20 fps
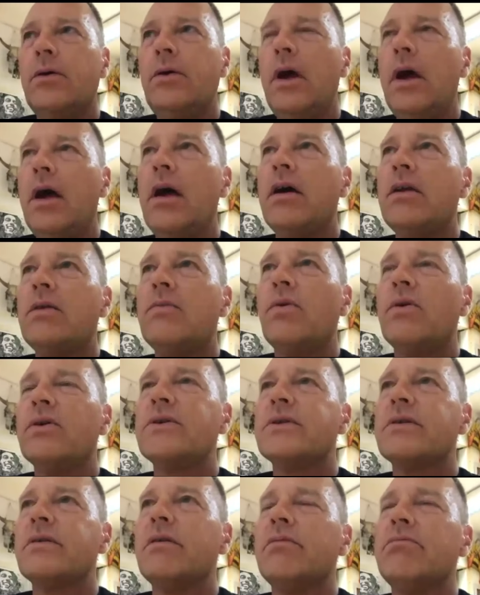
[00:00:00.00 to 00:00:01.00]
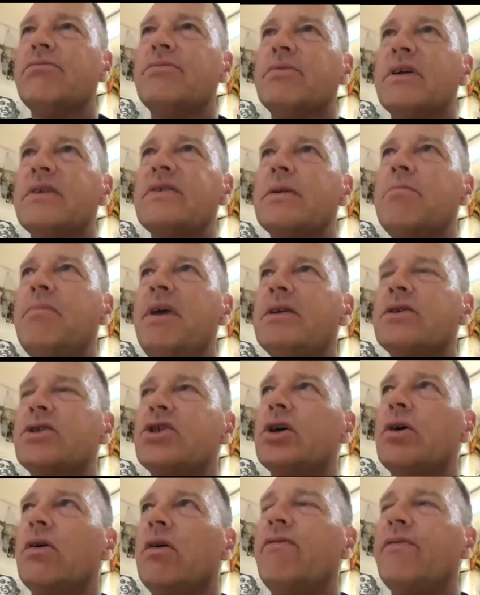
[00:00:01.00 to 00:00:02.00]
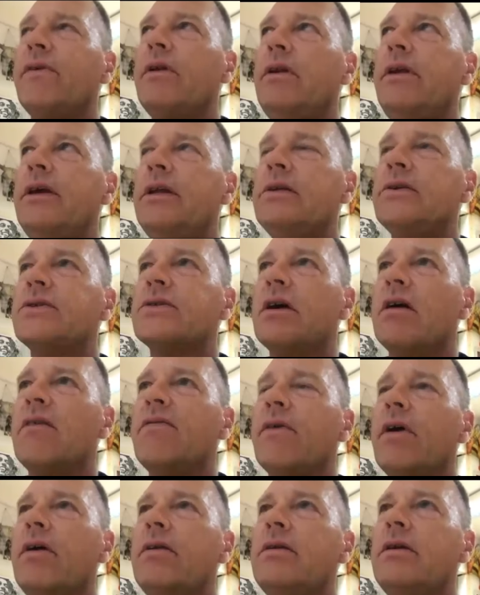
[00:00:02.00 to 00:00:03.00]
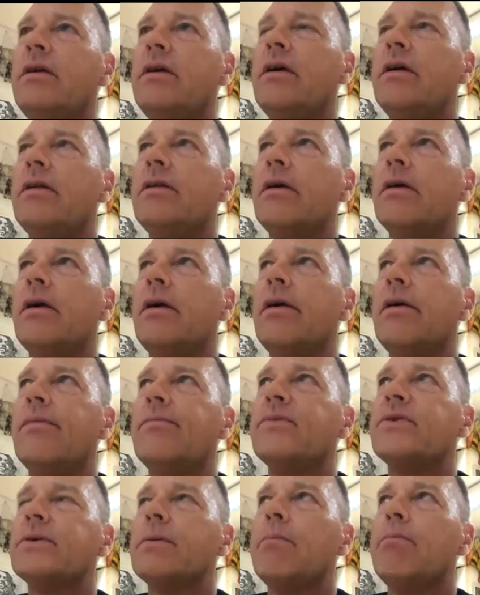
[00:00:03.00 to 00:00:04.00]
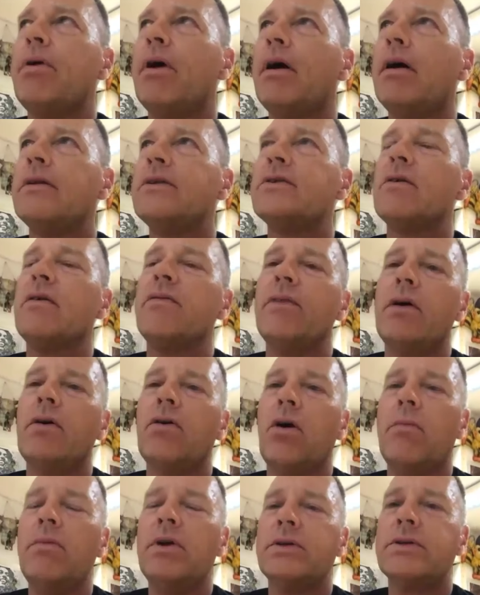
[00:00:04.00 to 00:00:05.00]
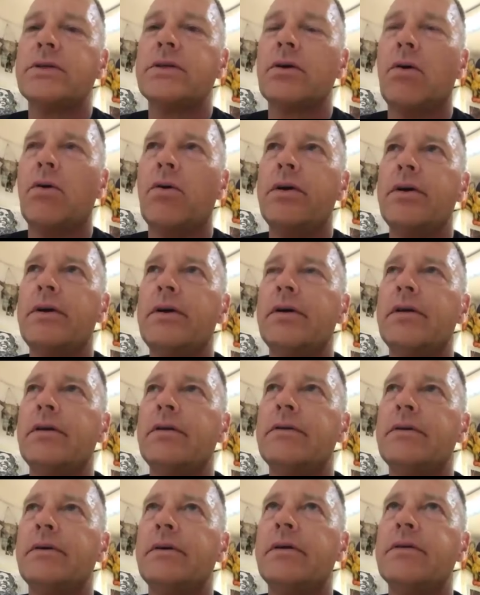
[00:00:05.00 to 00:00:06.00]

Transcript: Yeah, it was uh, just a mixture of illegal stuff I did, um, some parts of the comic story.